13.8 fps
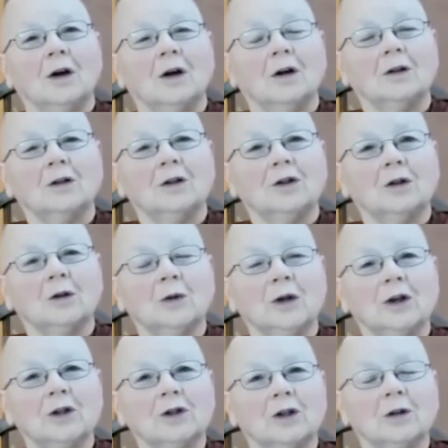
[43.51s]

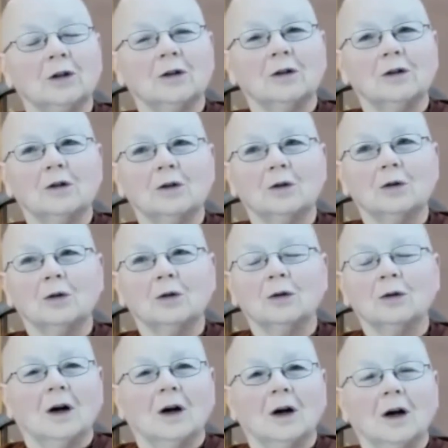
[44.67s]
determination to
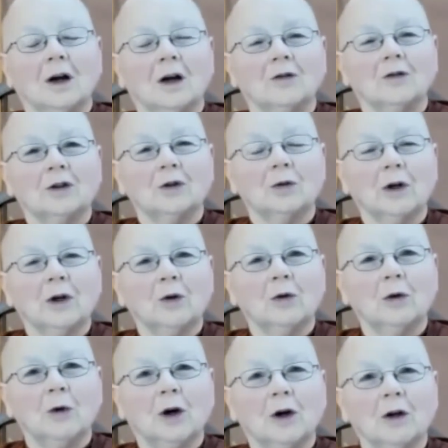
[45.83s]
have a tranquil
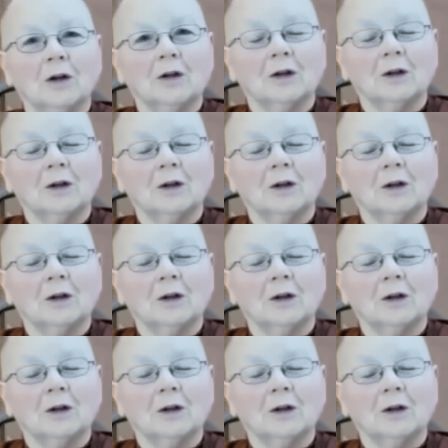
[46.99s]
mind